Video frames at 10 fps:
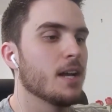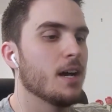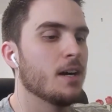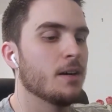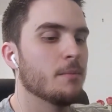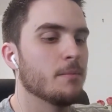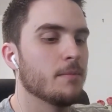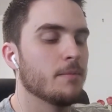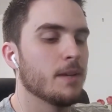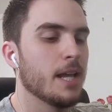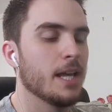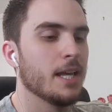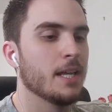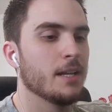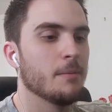
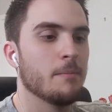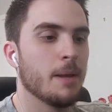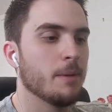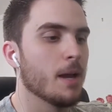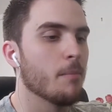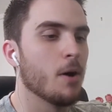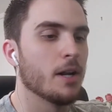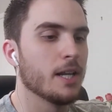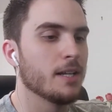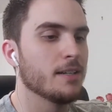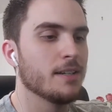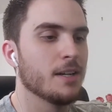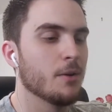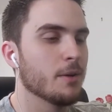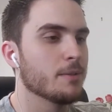And maybe I bought it,
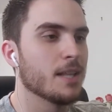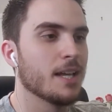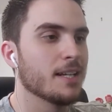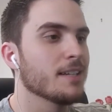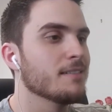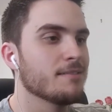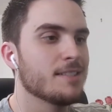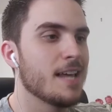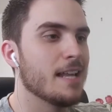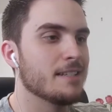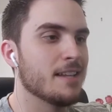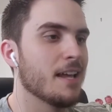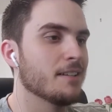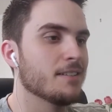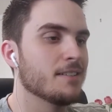it's like 10
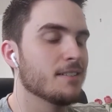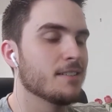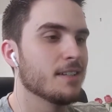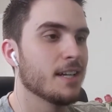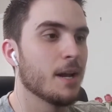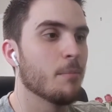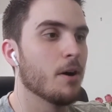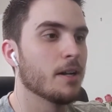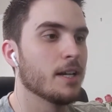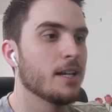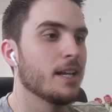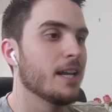cents and I bought it.